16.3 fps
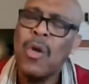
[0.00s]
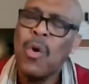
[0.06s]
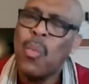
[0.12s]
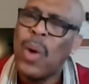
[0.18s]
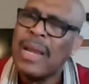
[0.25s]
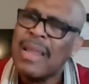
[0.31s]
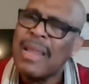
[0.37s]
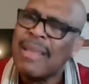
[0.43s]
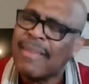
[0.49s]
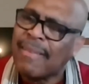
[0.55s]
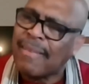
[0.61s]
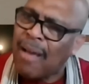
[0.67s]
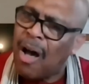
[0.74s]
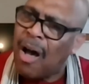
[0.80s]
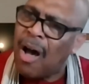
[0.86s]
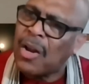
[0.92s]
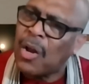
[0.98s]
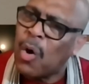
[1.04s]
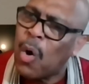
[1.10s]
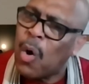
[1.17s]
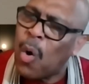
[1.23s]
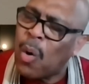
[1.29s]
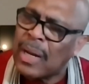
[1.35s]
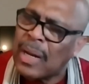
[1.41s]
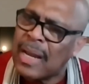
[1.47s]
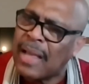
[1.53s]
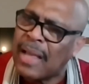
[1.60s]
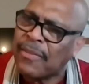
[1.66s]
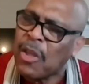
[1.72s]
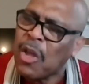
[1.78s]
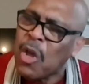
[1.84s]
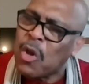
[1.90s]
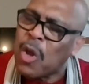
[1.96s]
When he saw the
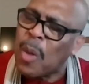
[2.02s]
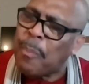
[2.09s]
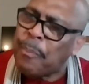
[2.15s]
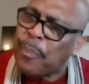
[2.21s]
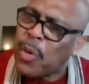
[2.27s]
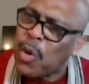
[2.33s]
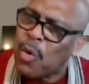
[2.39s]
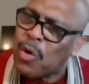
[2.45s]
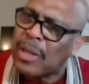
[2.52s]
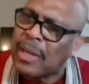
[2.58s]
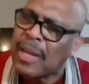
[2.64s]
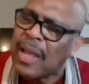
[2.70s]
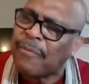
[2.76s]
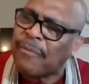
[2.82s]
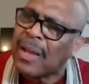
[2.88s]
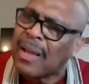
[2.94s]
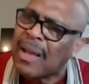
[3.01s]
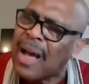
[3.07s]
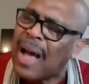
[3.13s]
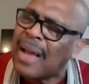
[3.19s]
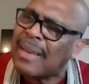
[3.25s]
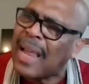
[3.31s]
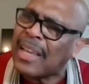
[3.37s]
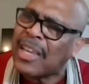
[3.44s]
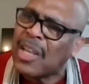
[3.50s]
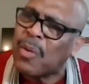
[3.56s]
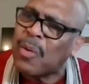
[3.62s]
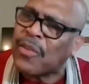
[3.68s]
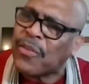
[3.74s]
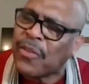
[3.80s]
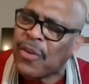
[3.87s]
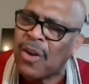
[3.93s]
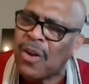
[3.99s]
holiness, the purity of the God that he
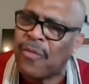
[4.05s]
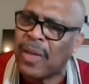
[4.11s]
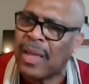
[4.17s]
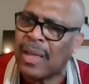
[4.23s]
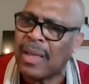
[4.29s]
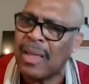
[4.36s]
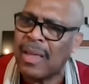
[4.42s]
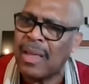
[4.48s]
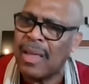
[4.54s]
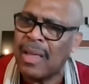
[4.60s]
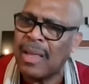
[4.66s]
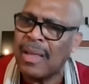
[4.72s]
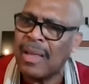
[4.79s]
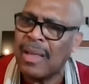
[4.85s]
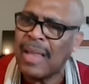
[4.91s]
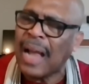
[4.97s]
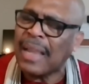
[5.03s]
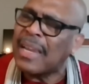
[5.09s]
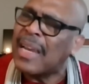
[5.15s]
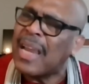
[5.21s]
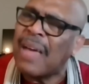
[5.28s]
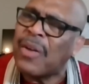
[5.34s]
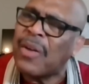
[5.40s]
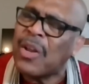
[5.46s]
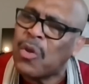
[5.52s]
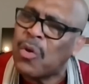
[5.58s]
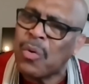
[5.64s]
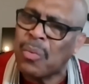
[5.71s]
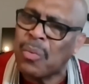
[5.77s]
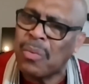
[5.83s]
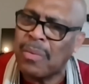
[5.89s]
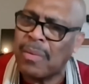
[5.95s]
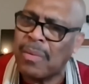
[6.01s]
was serving, that he never knew,